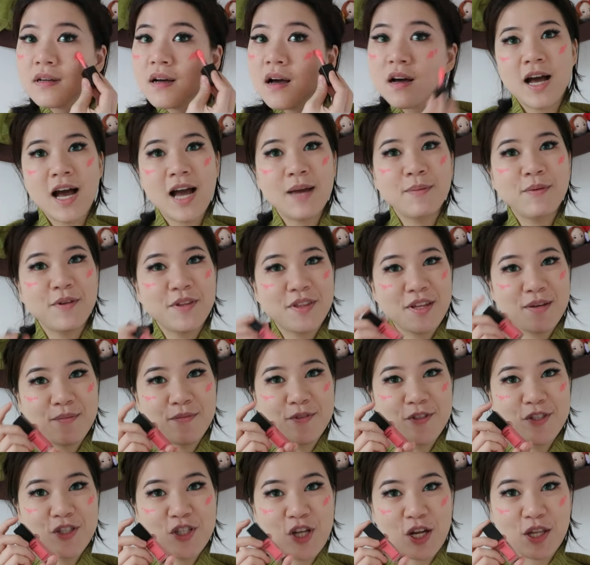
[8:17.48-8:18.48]
I'm using
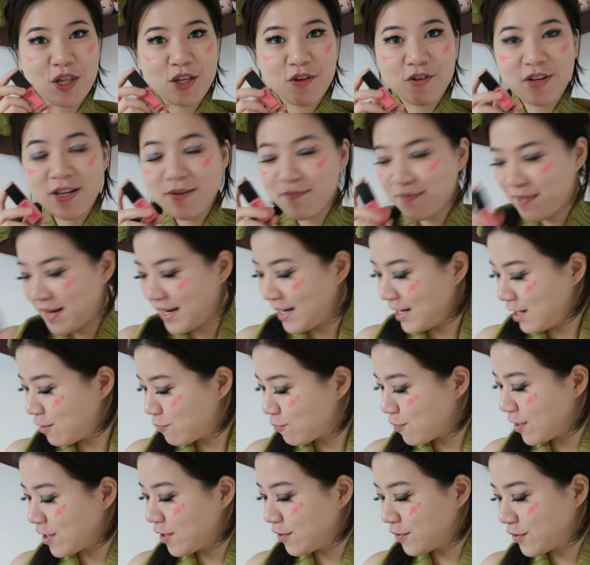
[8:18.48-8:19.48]
Moonshot Cream
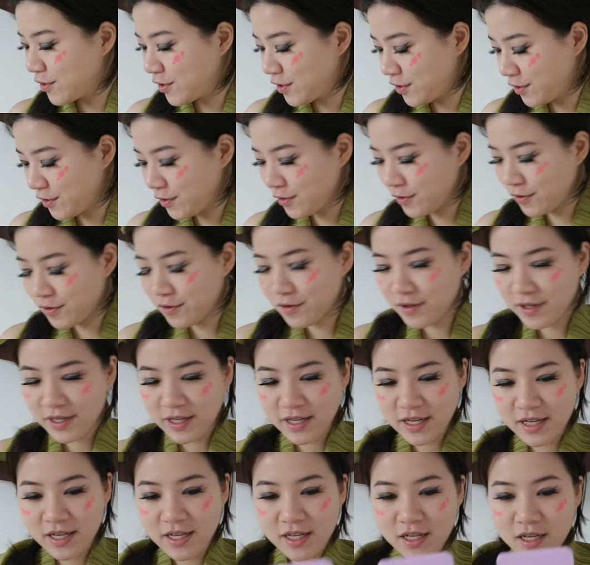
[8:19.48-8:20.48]
Painted 102,
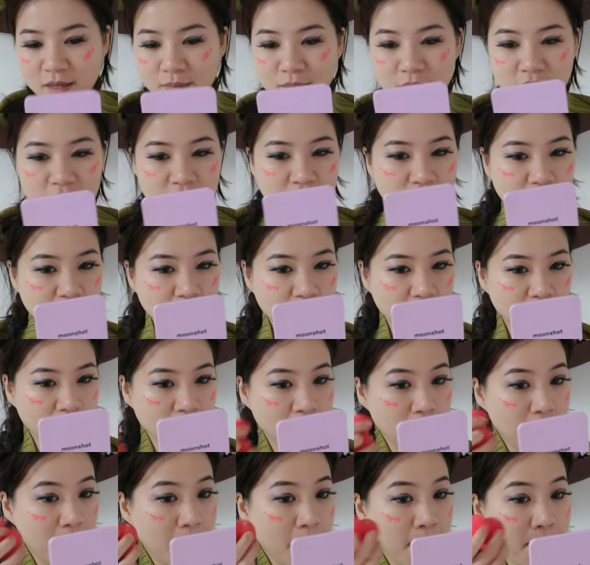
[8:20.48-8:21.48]
and I'm gonna
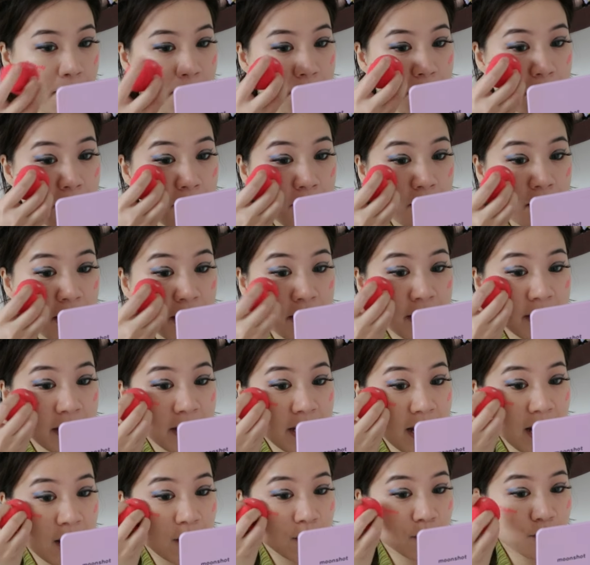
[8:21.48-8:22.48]
blend it
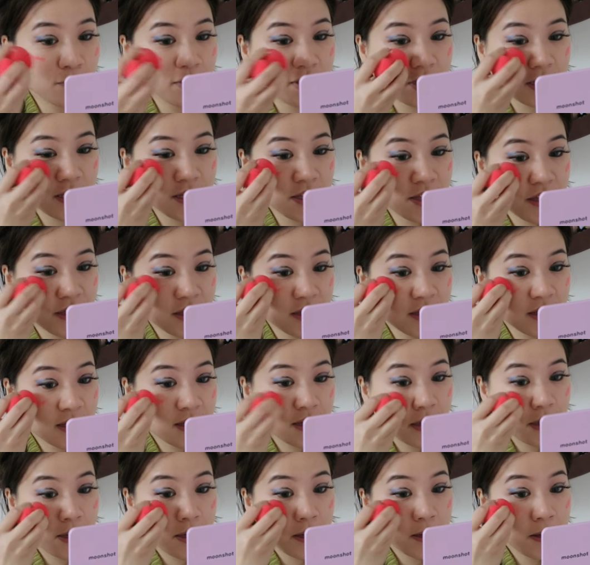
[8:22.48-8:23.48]
out with this
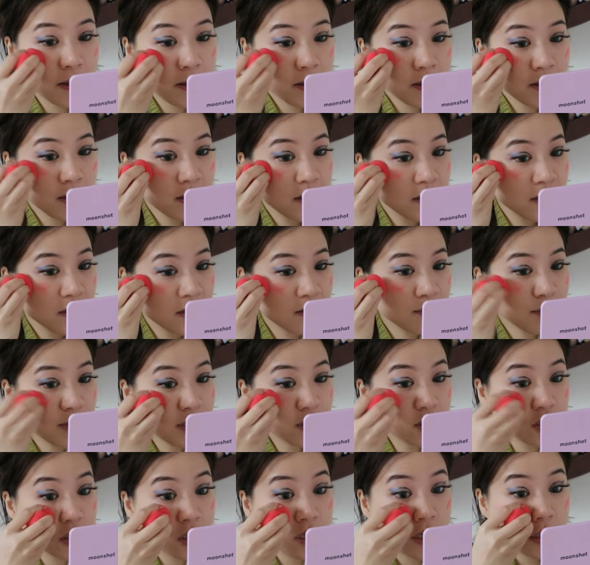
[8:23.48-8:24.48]

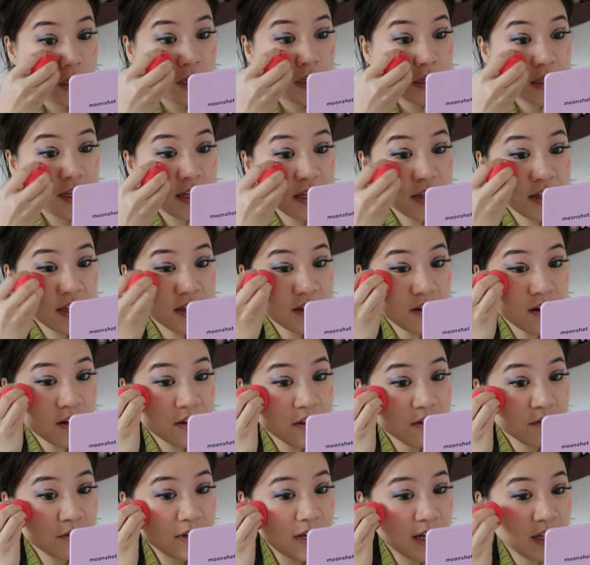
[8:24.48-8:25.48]
sponge. This is
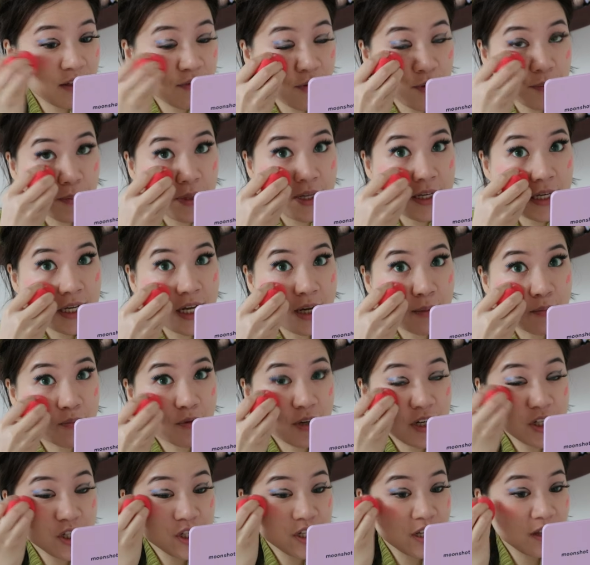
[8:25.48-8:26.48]
also nice for blending on
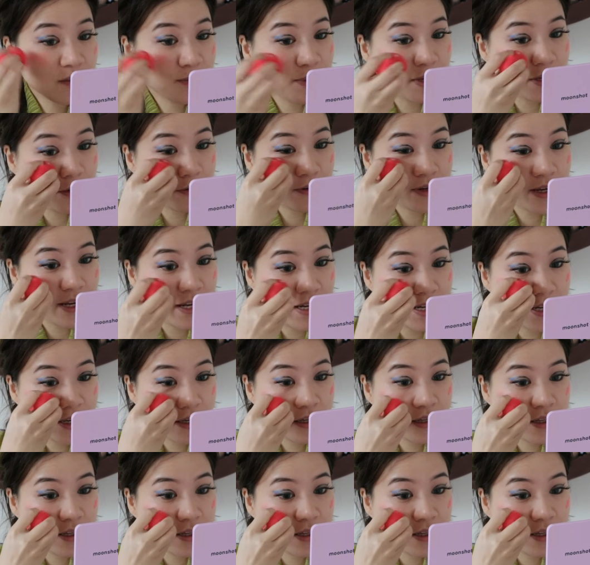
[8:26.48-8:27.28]
brushes, by the way.